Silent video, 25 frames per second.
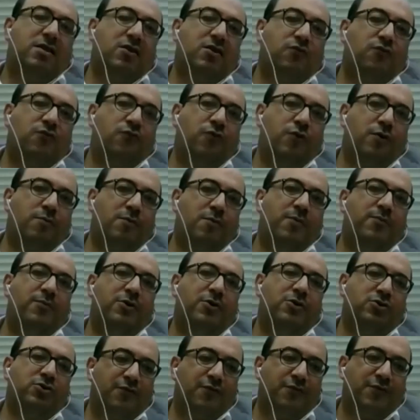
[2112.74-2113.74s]
for
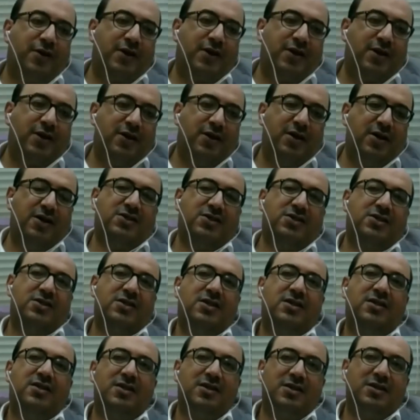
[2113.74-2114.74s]
members of the Knesset
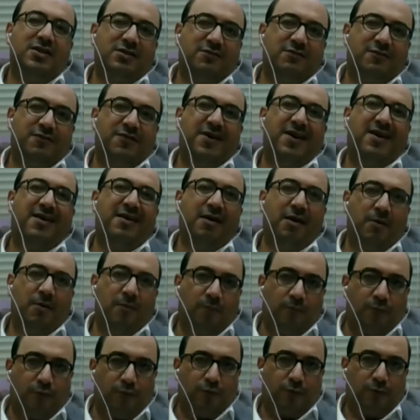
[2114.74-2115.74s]
is very
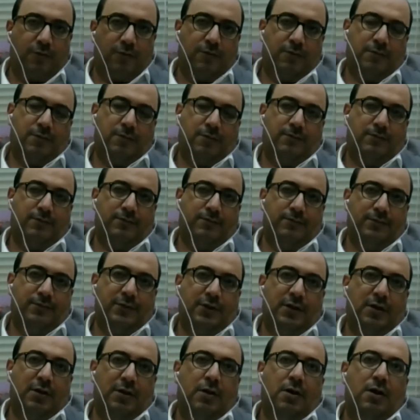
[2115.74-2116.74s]
important.
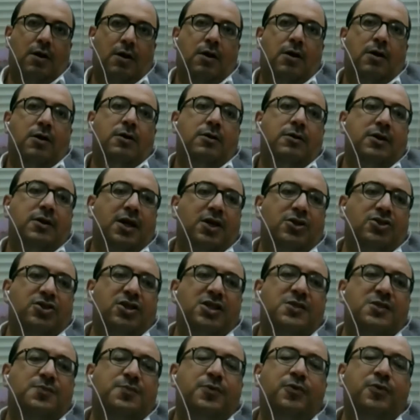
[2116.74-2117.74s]
Not
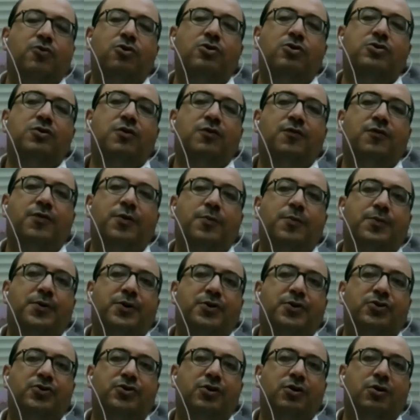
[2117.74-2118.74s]
just because of the
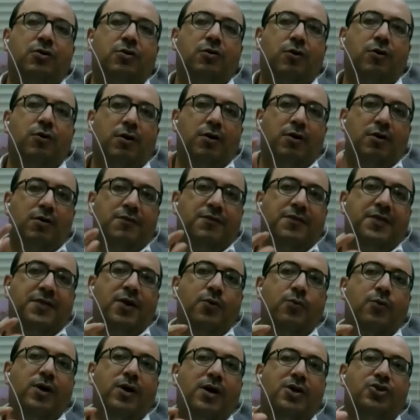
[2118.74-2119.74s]
pressure or if they
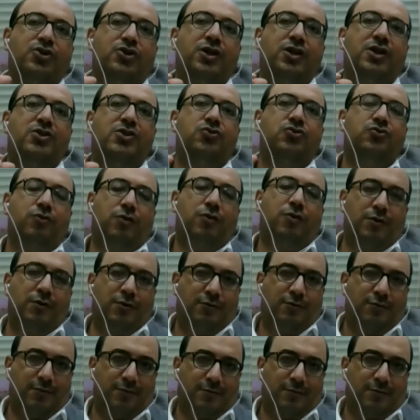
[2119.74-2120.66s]
will change or not.